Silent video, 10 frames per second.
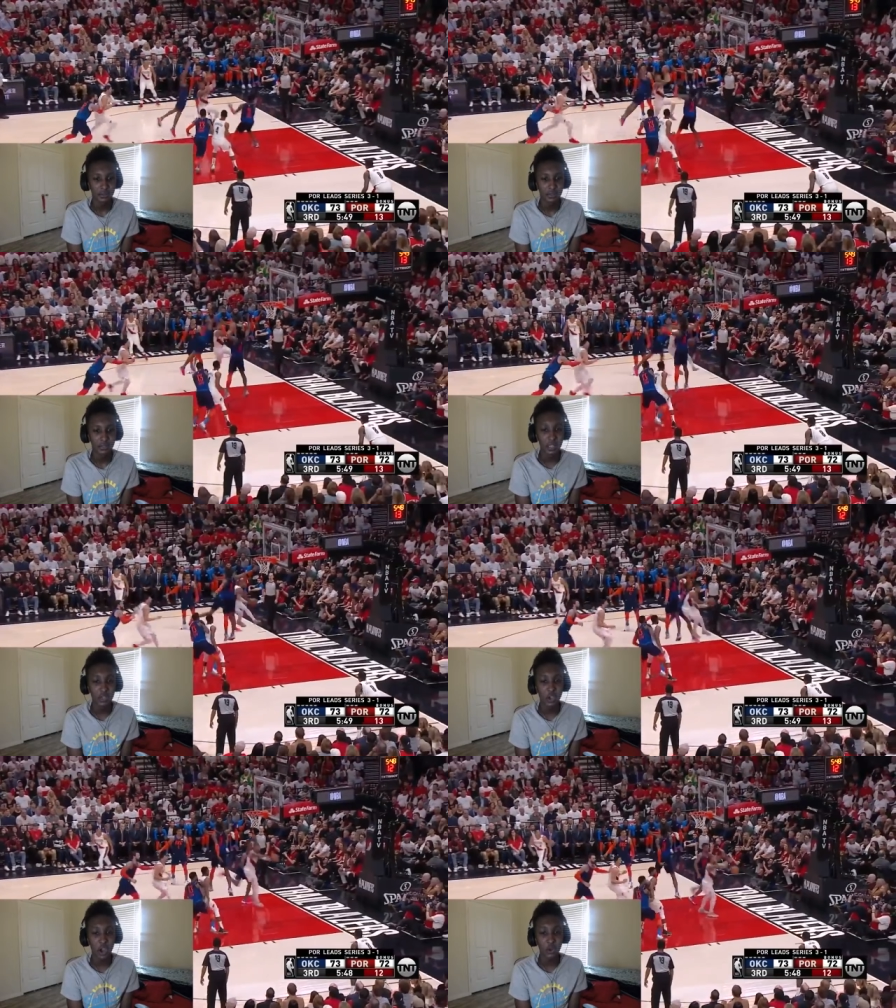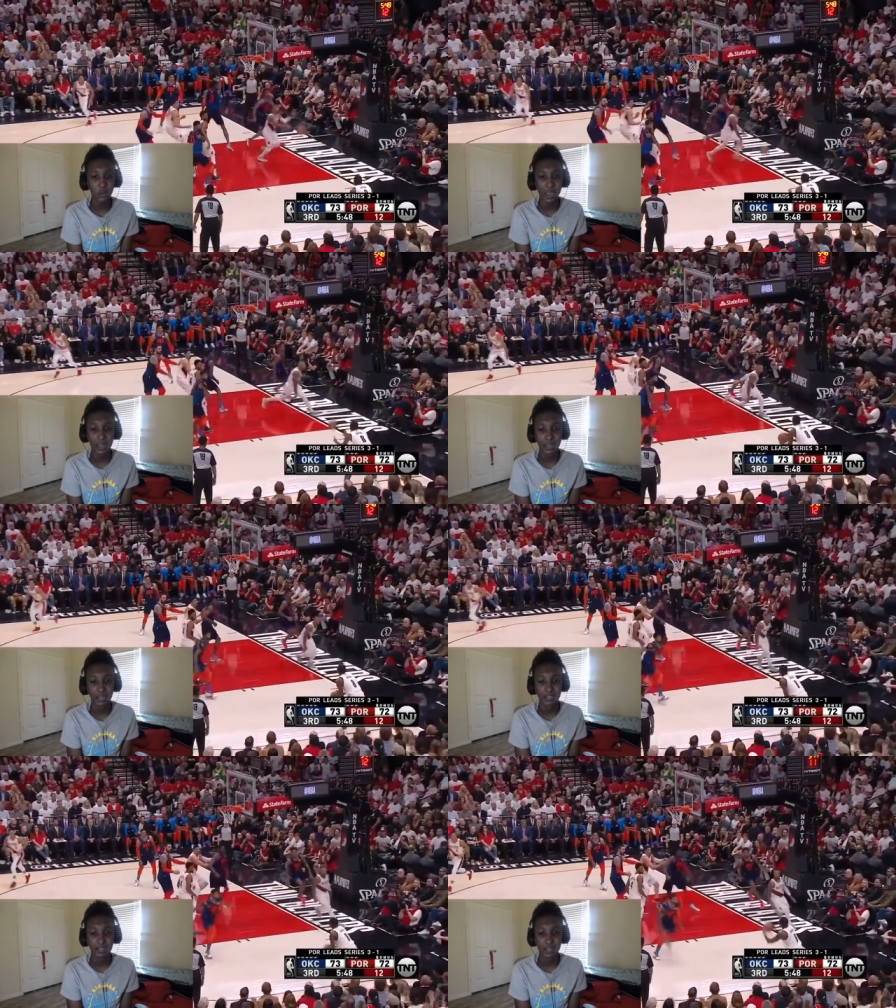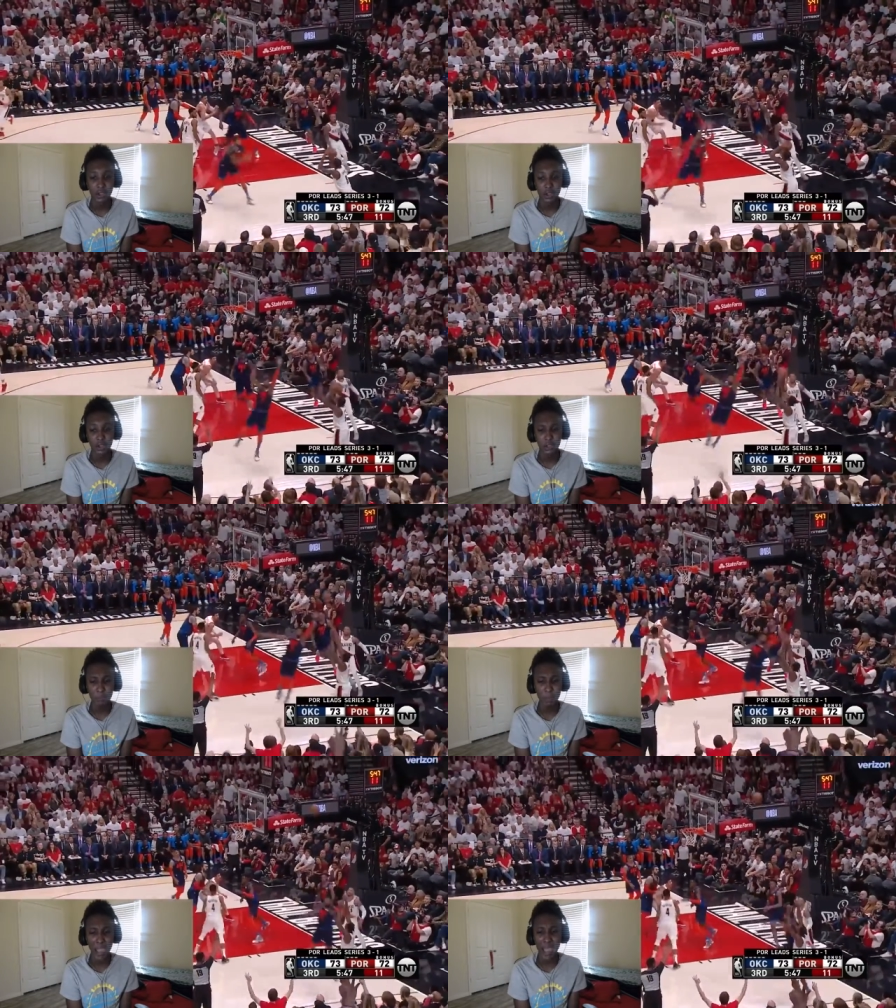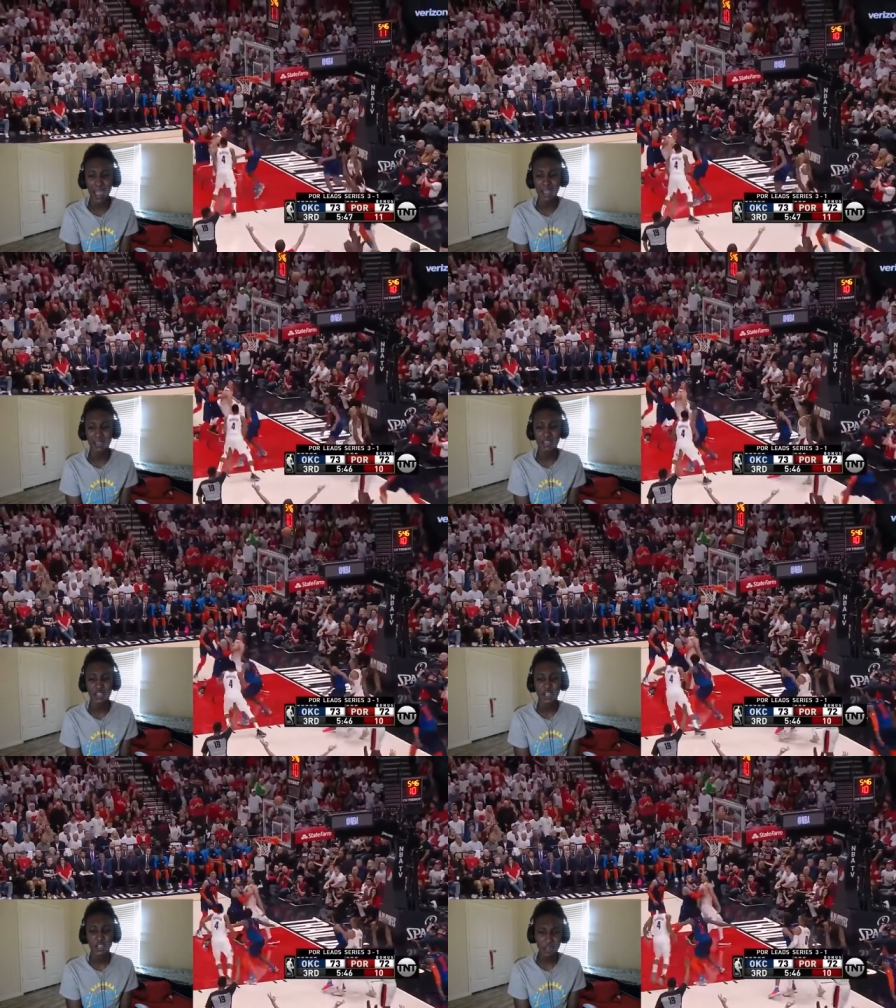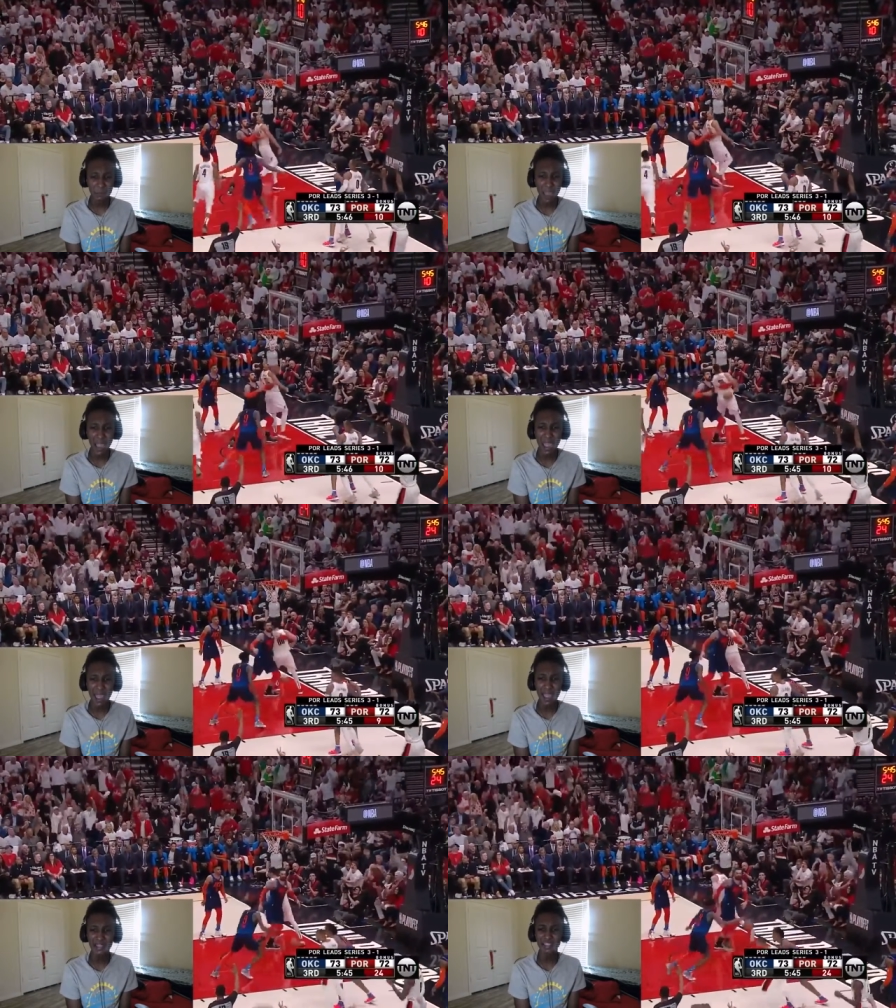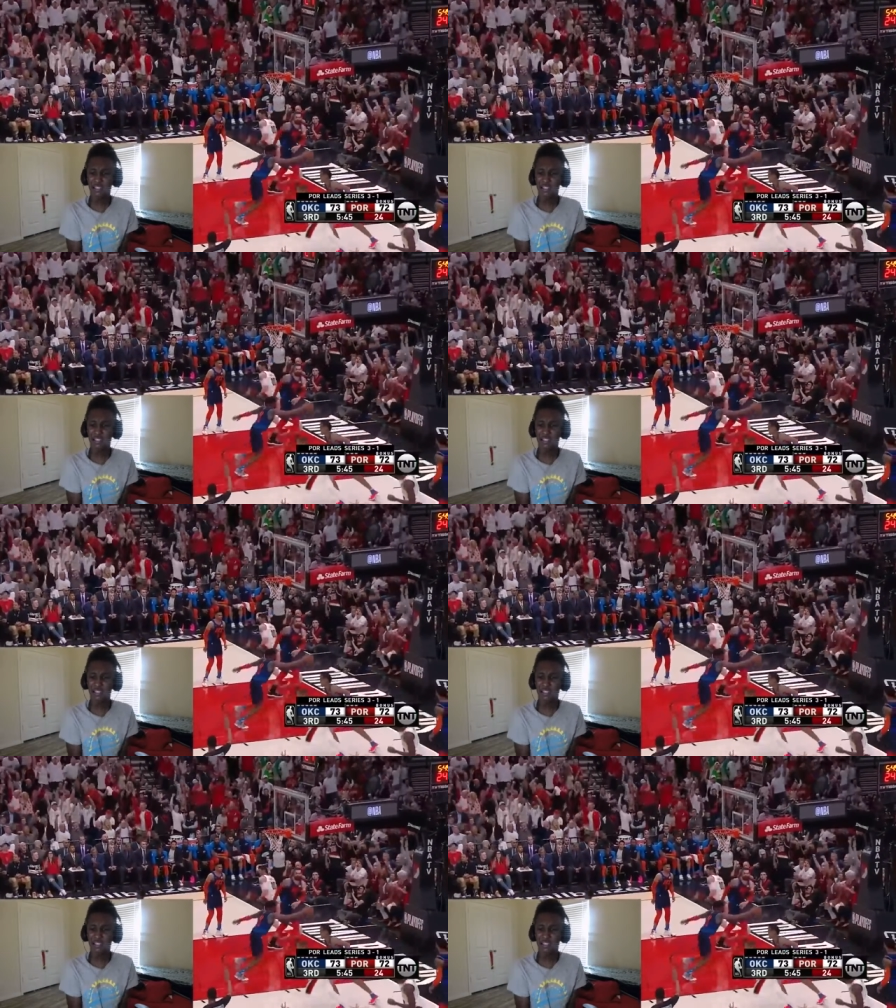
Lillard all the way. Good pass. Good pass.